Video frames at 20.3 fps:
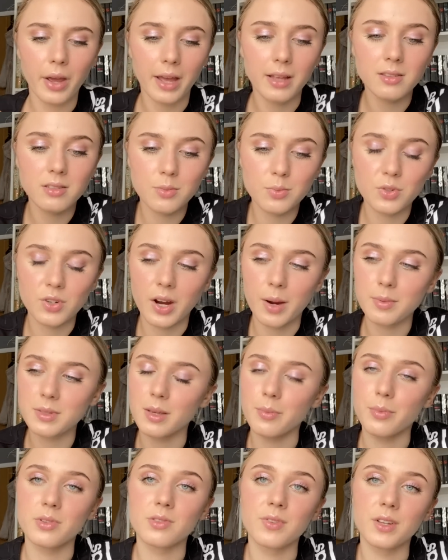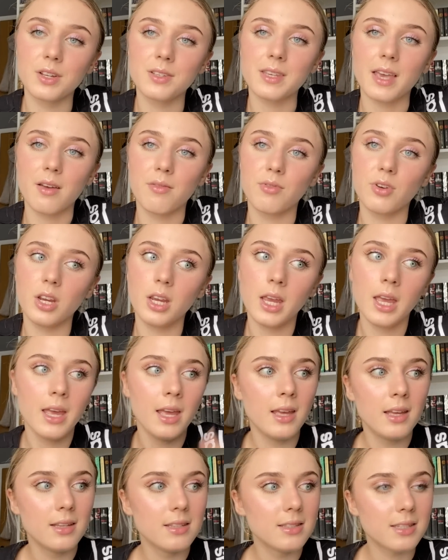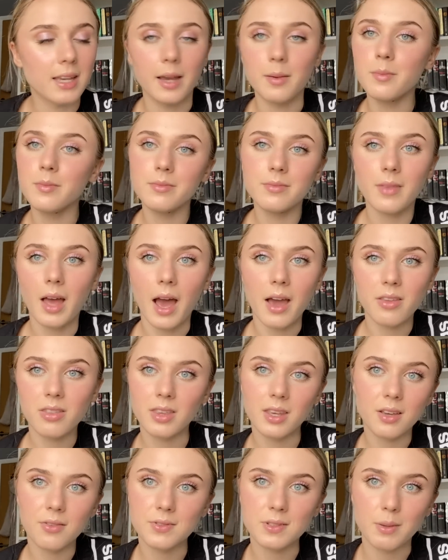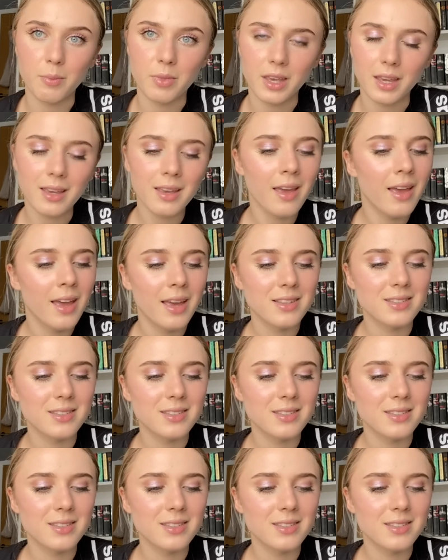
and subscribe because I post videos every time I think of something.